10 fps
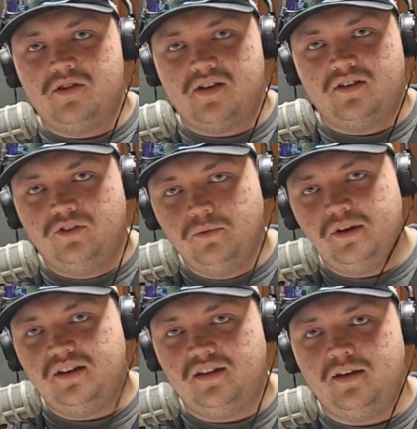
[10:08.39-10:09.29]
We saw too
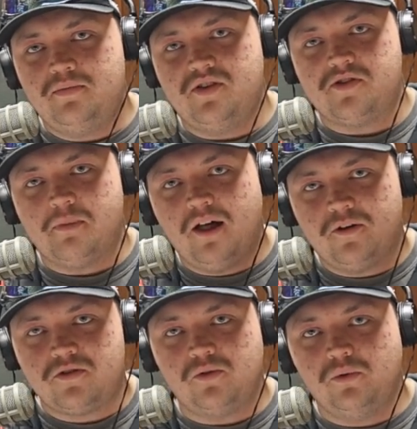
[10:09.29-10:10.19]
many teams. The
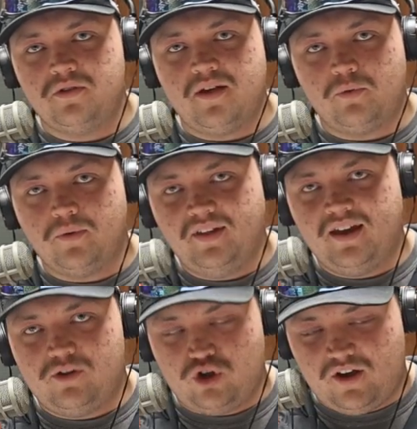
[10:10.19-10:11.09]
smaller schools never really
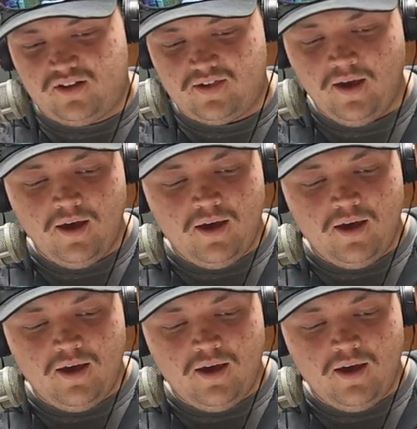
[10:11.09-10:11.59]
had a chance.